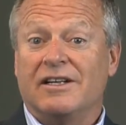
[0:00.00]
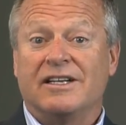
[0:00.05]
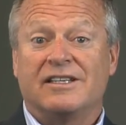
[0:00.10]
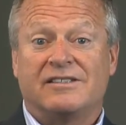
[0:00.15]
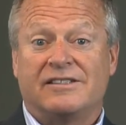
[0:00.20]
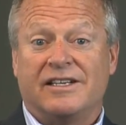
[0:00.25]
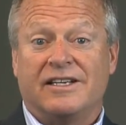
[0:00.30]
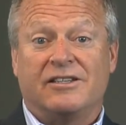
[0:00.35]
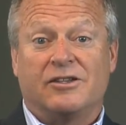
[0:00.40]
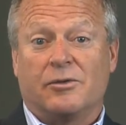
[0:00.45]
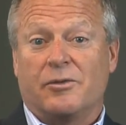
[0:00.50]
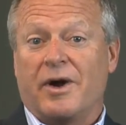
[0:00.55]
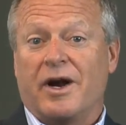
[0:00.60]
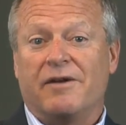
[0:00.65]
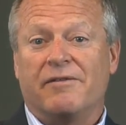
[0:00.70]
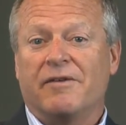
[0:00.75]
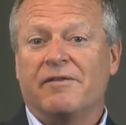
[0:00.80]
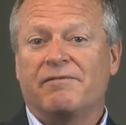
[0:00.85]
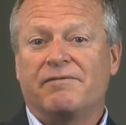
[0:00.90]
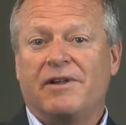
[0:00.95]
exceed the rate
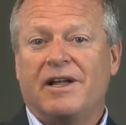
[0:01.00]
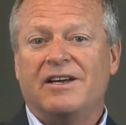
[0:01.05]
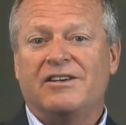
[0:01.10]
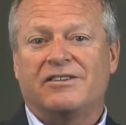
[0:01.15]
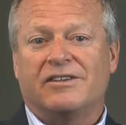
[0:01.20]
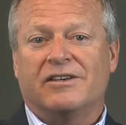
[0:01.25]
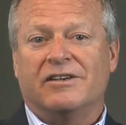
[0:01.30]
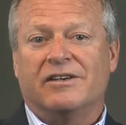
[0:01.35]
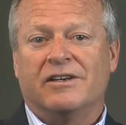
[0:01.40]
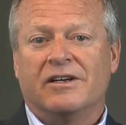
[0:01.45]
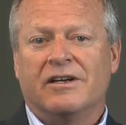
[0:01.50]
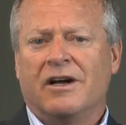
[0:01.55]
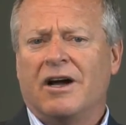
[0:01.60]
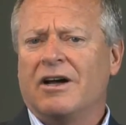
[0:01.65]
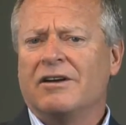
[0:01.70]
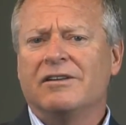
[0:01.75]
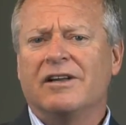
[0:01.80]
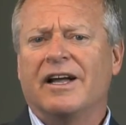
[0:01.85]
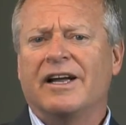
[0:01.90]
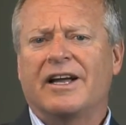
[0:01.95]
of inflation,
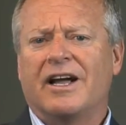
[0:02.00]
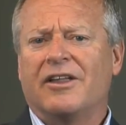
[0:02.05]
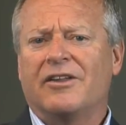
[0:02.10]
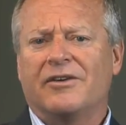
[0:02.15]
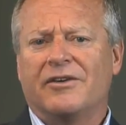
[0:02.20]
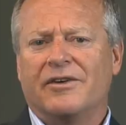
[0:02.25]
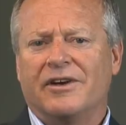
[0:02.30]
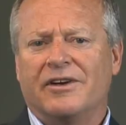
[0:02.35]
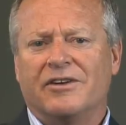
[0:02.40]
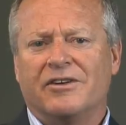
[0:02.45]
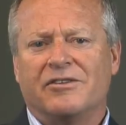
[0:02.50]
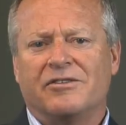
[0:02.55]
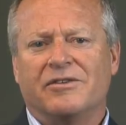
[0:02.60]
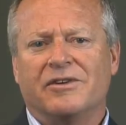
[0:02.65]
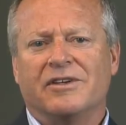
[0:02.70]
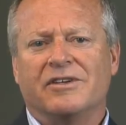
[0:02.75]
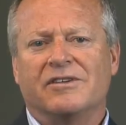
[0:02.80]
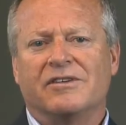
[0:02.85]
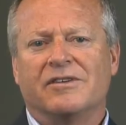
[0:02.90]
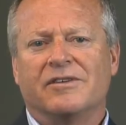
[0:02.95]
unlike other
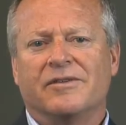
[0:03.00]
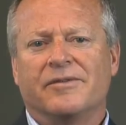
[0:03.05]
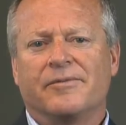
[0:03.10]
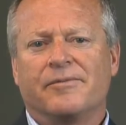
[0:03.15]
industries.